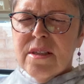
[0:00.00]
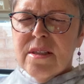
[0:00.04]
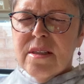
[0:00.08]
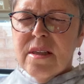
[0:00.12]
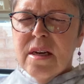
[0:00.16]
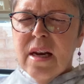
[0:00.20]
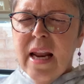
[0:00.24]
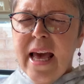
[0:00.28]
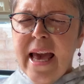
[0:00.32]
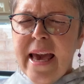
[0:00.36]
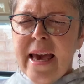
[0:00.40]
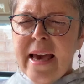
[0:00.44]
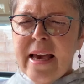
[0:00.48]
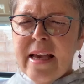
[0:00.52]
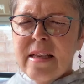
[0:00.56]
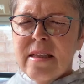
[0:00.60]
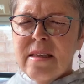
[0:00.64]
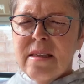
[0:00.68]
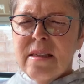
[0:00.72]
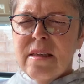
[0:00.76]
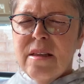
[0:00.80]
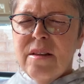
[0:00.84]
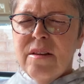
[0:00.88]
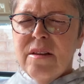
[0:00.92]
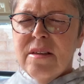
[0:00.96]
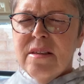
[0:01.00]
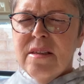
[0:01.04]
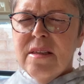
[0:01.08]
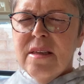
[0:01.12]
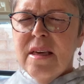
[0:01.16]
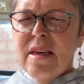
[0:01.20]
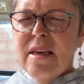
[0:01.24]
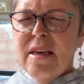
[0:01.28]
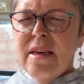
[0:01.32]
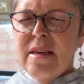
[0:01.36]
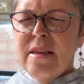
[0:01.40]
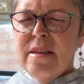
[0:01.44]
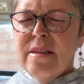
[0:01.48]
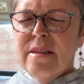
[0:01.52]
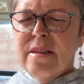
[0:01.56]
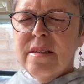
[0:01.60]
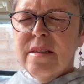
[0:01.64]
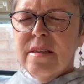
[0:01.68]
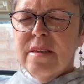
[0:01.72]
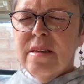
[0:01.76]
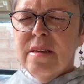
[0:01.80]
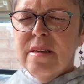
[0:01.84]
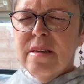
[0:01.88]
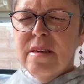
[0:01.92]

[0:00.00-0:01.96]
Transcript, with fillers: the lands and the seas,